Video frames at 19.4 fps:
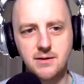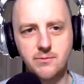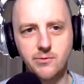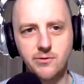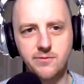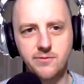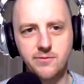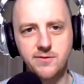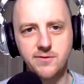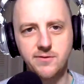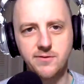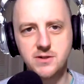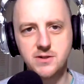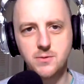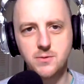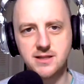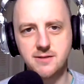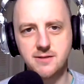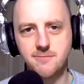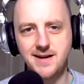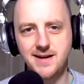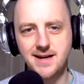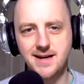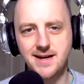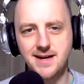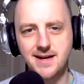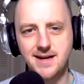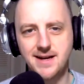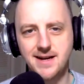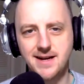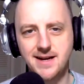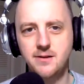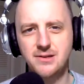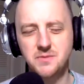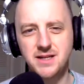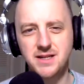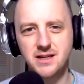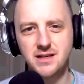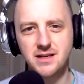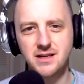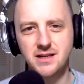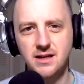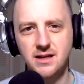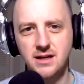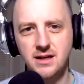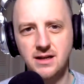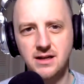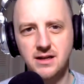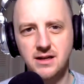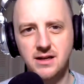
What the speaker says: referred to as the final announcement